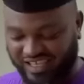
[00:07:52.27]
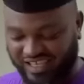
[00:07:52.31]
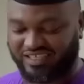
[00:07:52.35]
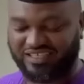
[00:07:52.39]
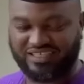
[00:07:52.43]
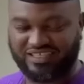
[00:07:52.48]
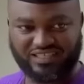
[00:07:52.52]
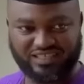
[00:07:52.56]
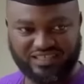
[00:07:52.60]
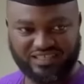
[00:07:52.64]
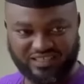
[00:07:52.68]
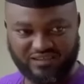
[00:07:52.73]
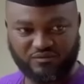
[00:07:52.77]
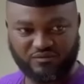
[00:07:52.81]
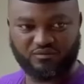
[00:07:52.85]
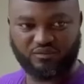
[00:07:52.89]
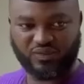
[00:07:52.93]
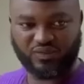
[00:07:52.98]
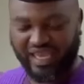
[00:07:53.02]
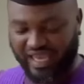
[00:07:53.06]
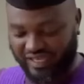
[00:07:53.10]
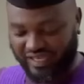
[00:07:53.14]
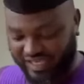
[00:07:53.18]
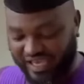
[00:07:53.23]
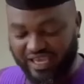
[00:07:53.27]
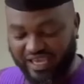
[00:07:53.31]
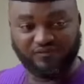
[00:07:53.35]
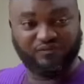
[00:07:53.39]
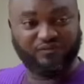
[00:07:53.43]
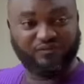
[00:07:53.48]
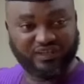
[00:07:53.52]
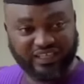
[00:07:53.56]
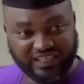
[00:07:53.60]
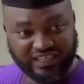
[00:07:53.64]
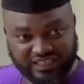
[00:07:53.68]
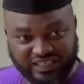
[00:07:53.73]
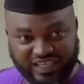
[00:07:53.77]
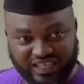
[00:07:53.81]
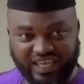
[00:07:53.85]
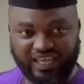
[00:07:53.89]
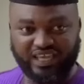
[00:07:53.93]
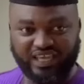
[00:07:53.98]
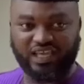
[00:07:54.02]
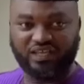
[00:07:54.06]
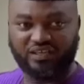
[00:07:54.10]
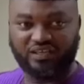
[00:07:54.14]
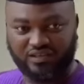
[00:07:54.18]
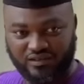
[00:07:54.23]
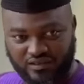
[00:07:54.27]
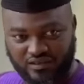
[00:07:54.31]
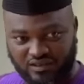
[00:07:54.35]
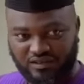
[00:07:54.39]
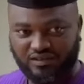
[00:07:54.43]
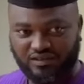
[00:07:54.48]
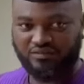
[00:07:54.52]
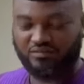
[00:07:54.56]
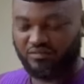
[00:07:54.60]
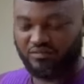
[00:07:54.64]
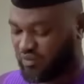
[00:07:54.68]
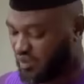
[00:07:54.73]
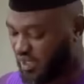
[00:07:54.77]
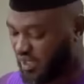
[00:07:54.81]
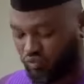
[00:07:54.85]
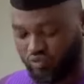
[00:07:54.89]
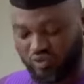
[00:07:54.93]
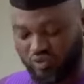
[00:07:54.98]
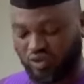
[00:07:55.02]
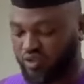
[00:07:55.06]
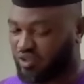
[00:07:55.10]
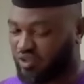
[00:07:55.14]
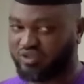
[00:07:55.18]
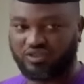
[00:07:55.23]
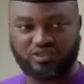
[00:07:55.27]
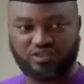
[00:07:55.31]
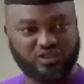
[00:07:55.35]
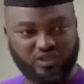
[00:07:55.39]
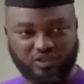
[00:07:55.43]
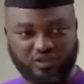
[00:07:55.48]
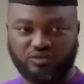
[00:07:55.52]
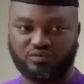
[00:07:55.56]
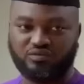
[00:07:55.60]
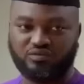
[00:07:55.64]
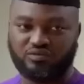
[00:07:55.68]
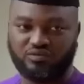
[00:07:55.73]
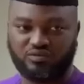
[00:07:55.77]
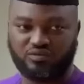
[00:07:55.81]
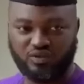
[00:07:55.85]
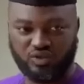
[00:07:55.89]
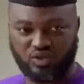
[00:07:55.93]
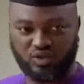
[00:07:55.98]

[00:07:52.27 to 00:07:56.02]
Yes. Like, every year. I will not, you know.